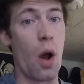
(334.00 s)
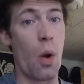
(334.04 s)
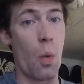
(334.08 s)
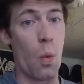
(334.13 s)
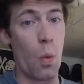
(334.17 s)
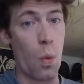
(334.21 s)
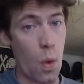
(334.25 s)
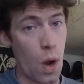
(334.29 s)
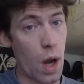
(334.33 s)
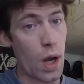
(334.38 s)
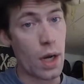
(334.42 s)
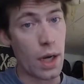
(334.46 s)

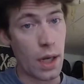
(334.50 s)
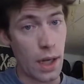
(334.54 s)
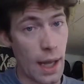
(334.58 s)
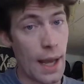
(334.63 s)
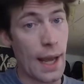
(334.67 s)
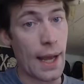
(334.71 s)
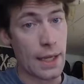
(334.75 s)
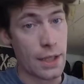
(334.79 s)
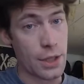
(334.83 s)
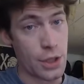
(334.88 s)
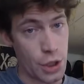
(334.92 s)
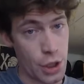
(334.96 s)
one
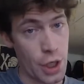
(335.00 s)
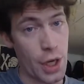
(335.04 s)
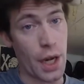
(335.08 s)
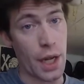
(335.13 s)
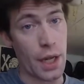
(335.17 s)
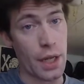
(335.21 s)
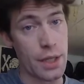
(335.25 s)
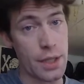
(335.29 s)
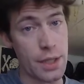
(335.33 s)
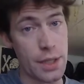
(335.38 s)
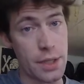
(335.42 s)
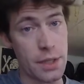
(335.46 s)
last
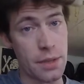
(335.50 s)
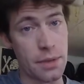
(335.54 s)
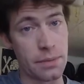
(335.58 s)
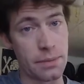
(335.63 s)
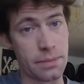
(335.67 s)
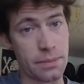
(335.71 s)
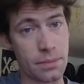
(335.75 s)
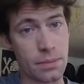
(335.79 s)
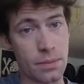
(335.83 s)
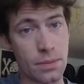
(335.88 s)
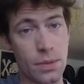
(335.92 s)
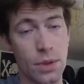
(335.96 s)
chance
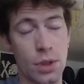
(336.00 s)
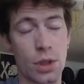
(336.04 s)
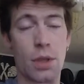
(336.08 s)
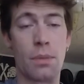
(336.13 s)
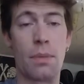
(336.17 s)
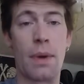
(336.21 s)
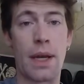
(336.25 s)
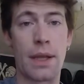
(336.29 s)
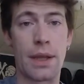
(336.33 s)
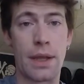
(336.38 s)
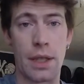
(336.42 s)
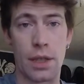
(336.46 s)

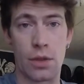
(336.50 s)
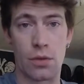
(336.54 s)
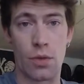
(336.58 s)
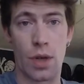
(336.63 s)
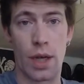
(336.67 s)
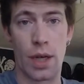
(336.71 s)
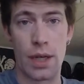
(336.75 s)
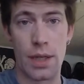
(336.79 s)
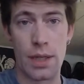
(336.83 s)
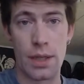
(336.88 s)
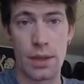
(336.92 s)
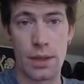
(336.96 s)
to make things
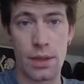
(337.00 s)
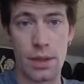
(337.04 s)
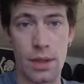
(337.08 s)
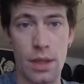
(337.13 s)
right,